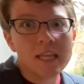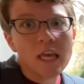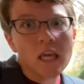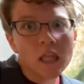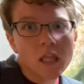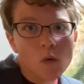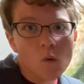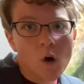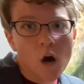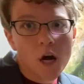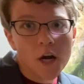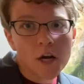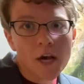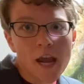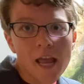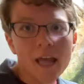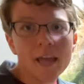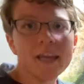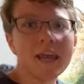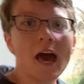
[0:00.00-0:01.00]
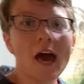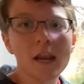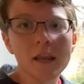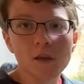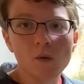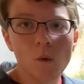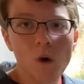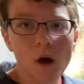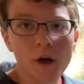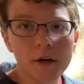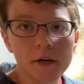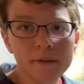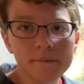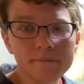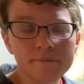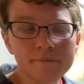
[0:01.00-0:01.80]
in the water and out of the water?